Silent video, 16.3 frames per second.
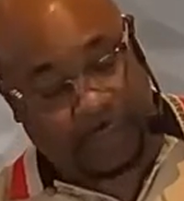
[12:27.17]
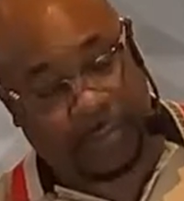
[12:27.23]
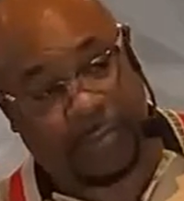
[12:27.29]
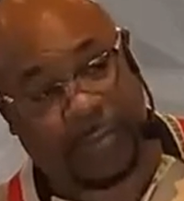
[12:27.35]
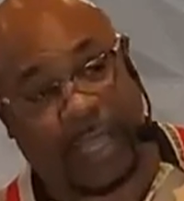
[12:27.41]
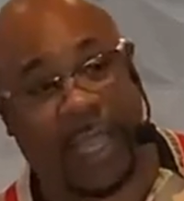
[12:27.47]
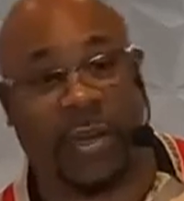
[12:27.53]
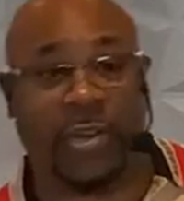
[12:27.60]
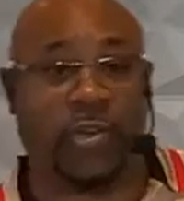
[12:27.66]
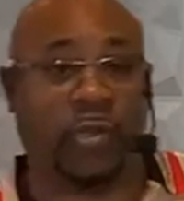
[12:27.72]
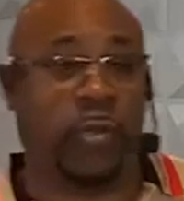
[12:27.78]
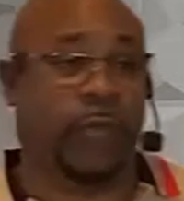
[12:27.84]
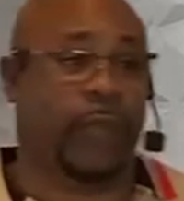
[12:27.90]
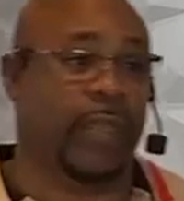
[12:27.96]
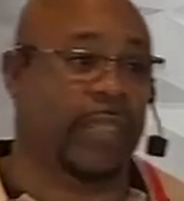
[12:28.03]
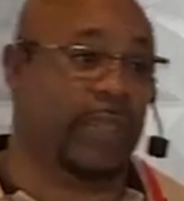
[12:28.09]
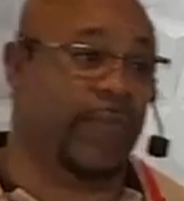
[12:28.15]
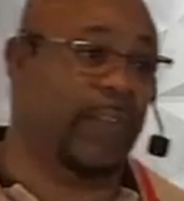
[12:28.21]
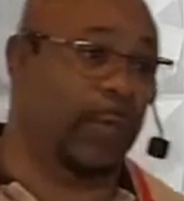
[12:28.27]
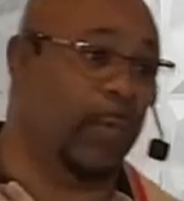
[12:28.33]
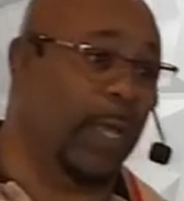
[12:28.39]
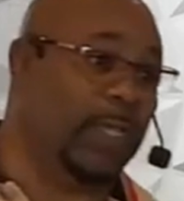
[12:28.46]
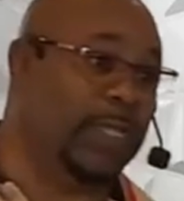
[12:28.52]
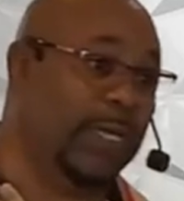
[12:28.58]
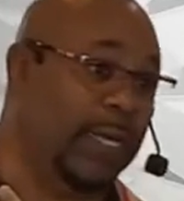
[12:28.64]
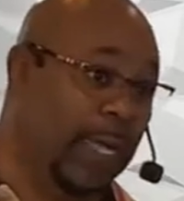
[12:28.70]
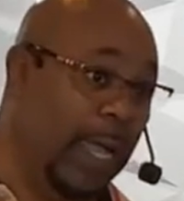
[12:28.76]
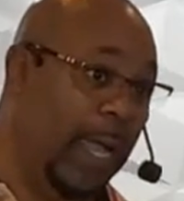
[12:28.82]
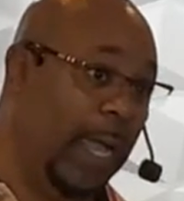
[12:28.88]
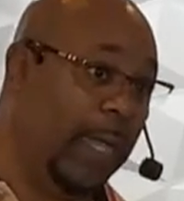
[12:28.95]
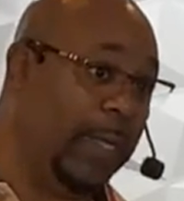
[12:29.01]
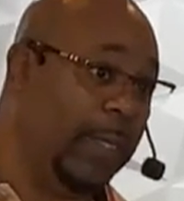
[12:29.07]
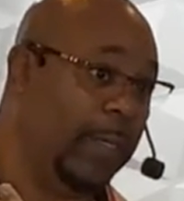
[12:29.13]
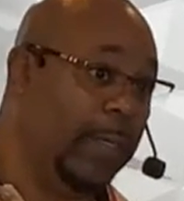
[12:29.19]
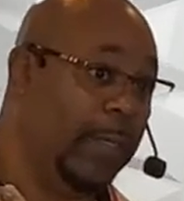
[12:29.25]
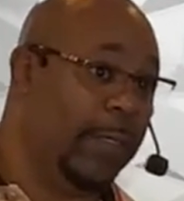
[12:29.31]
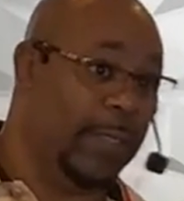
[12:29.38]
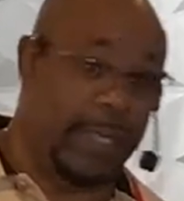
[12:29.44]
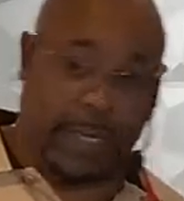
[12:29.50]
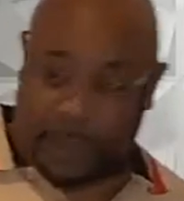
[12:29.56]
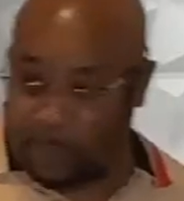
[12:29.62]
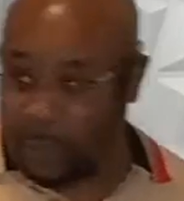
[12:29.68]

And the truth is, if he wasn't God, then he would